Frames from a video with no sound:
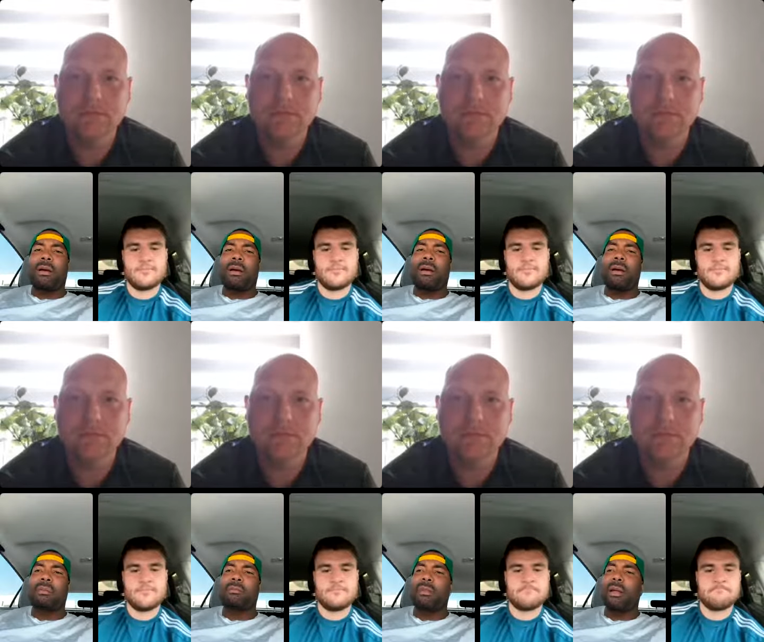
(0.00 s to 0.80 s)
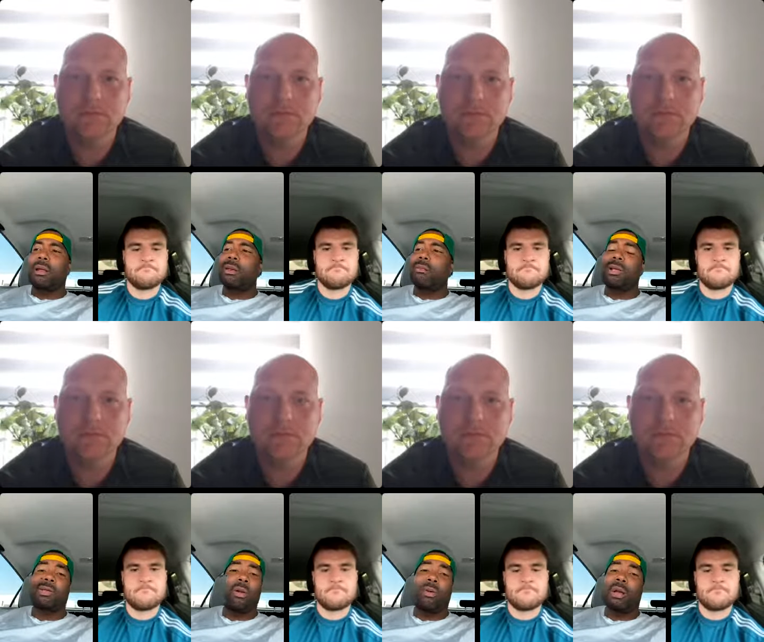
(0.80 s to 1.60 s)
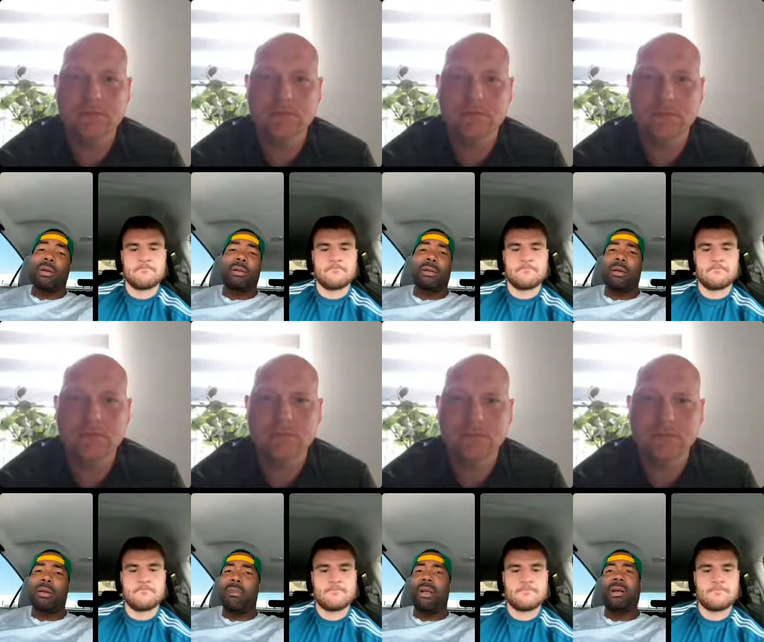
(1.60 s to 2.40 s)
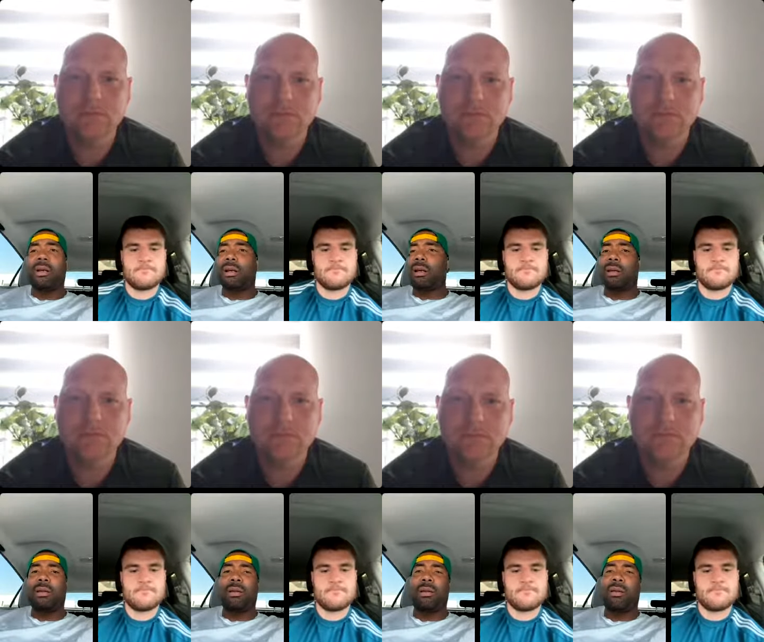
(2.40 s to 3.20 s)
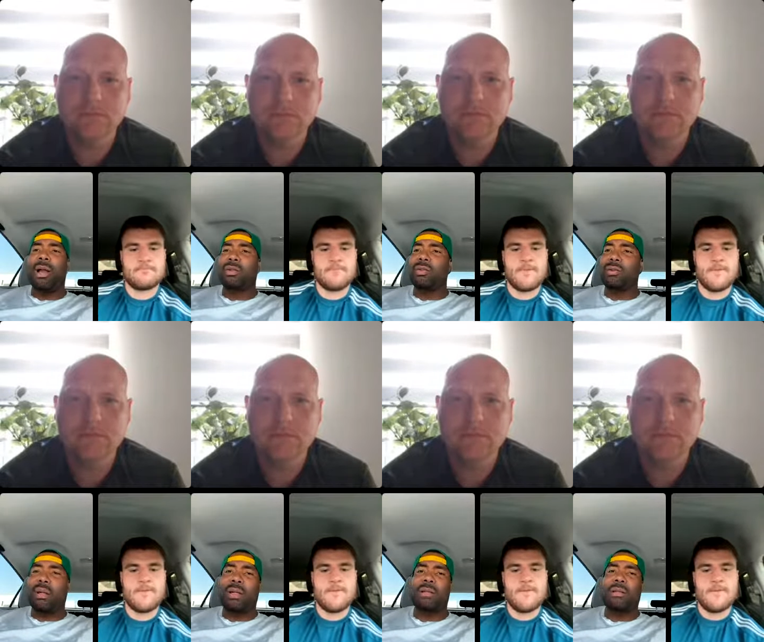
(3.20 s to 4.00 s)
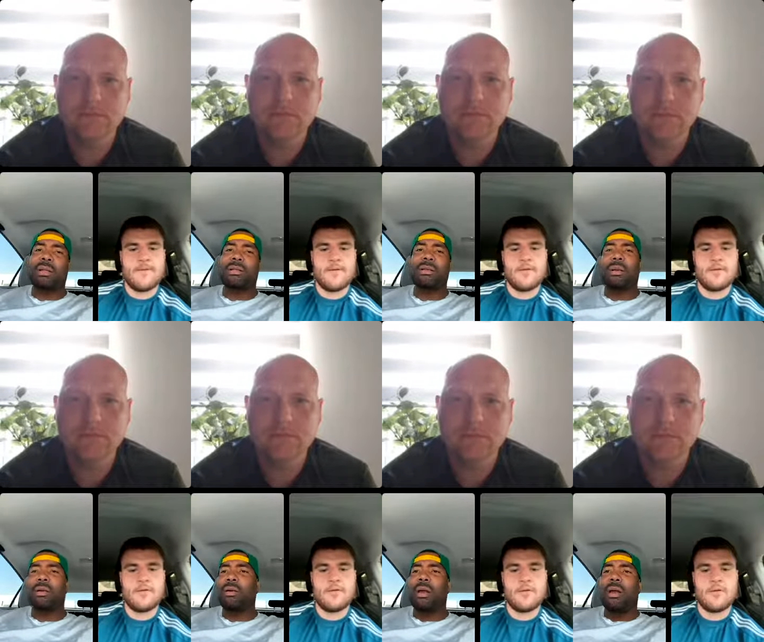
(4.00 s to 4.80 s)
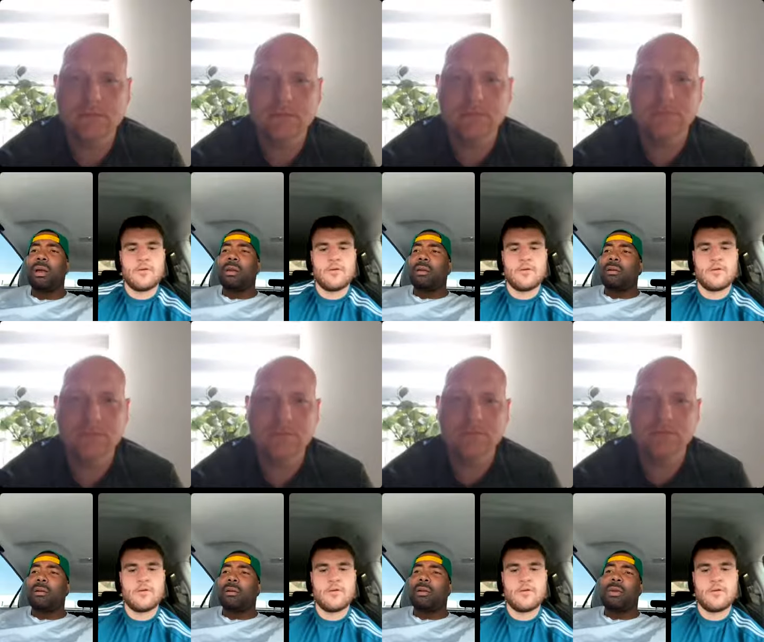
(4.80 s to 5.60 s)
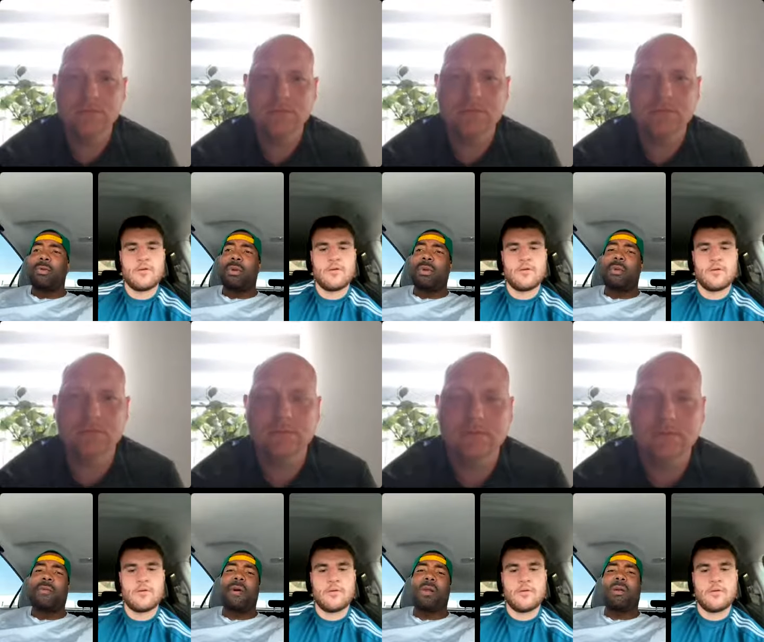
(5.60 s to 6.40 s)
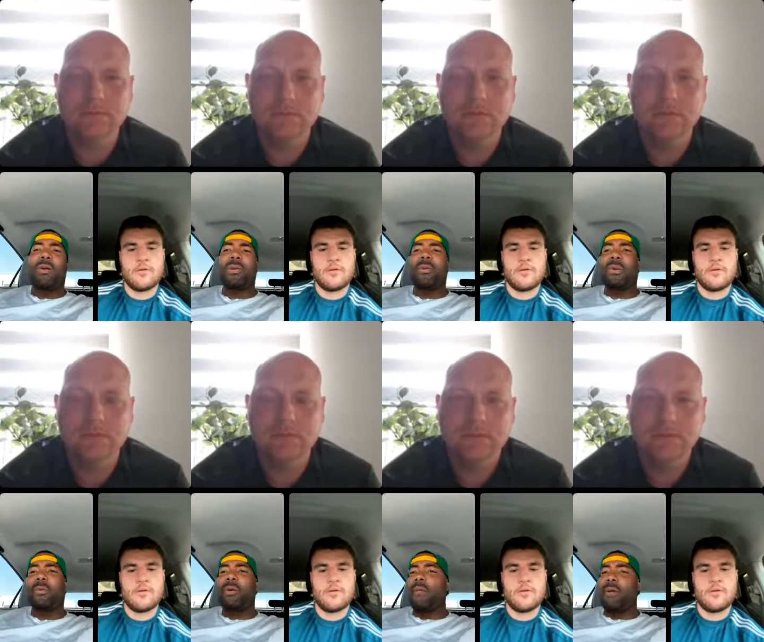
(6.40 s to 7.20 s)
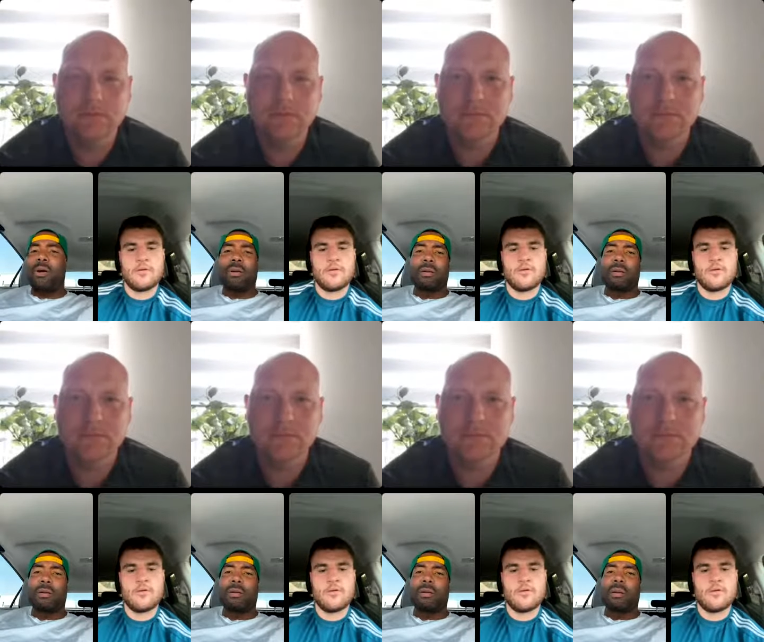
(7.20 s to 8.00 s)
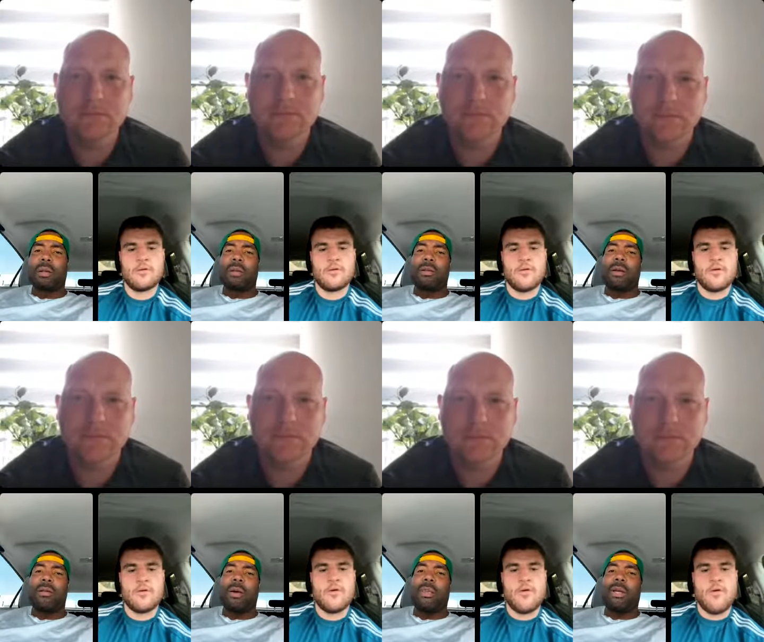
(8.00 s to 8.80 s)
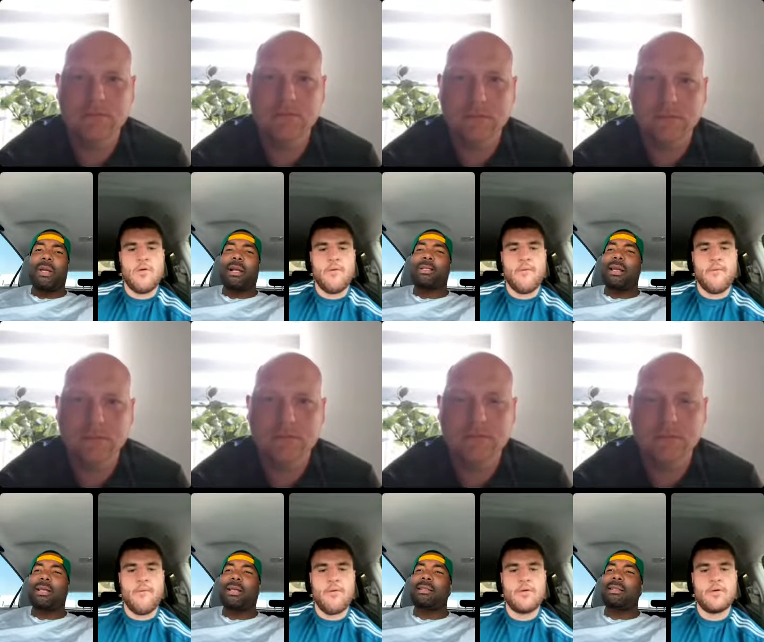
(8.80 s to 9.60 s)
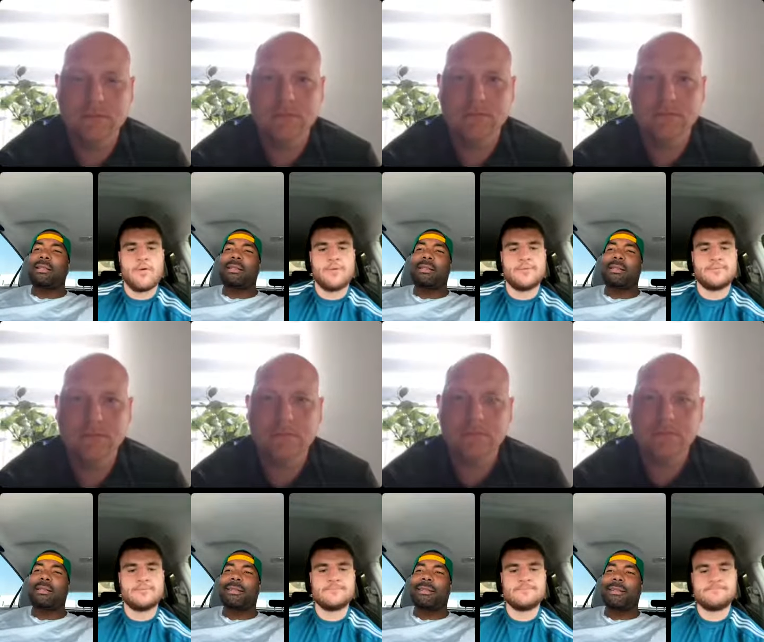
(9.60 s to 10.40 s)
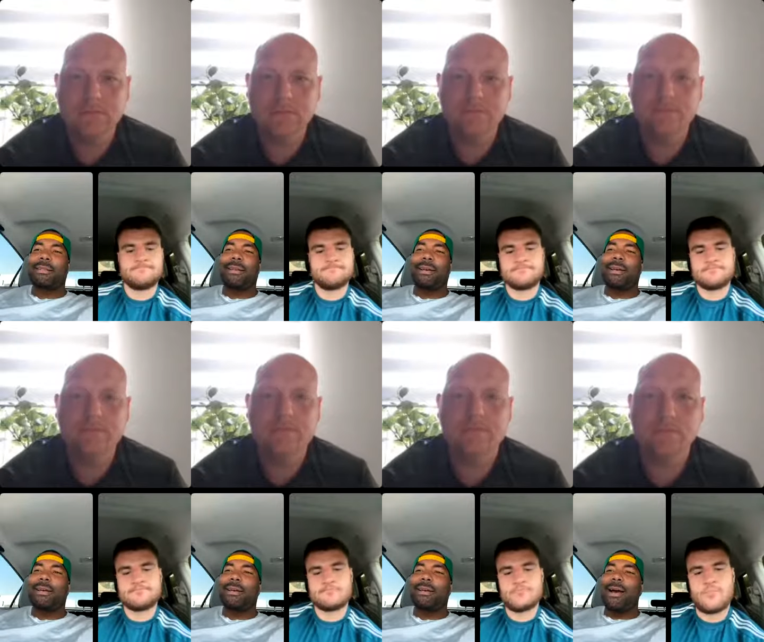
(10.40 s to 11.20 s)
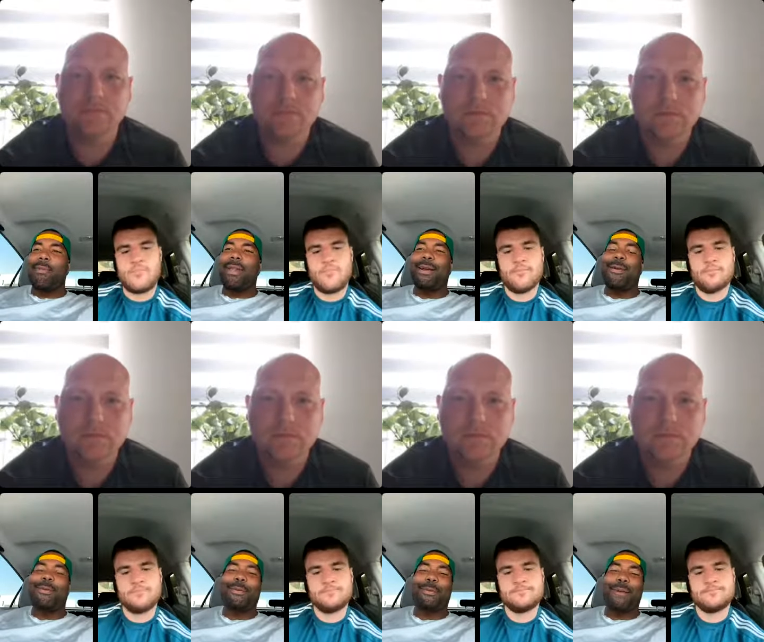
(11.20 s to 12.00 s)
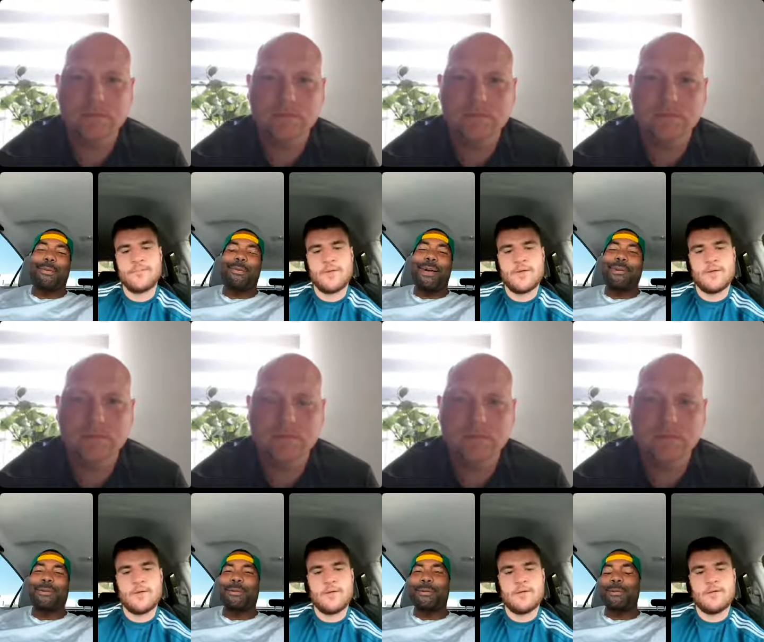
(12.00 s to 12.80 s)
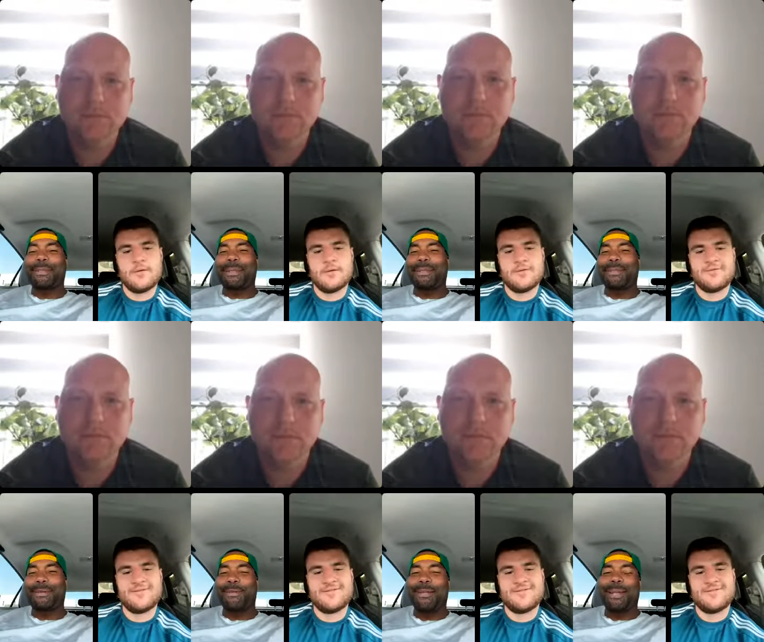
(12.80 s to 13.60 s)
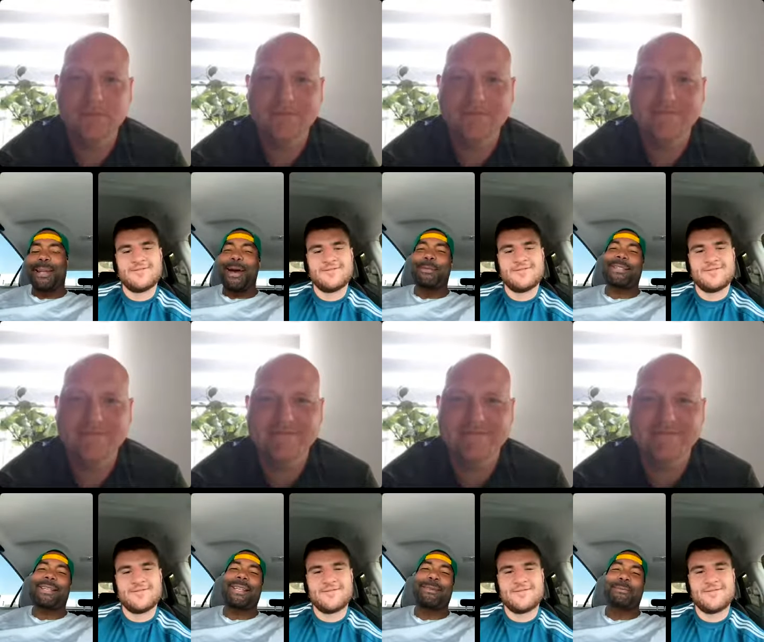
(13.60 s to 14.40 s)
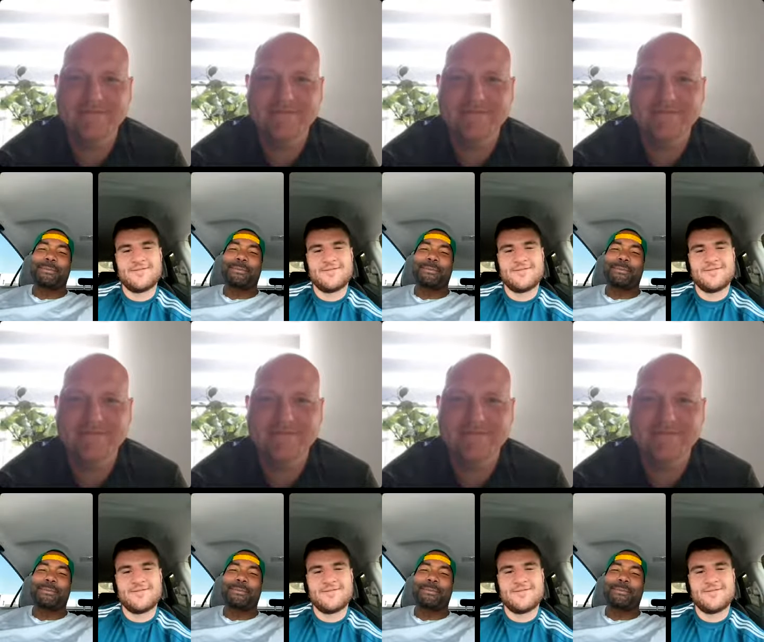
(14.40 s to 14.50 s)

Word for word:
Speaker 1: Uh, he ain't really showed me nothing. You know, I mean, he looked good. You know, he got two wins against you know those people he fought little worse than people I fought. So I mean, like I say, it's just uh, I'm like old enough to be his father. You know what I'm saying? So I'm a sonny.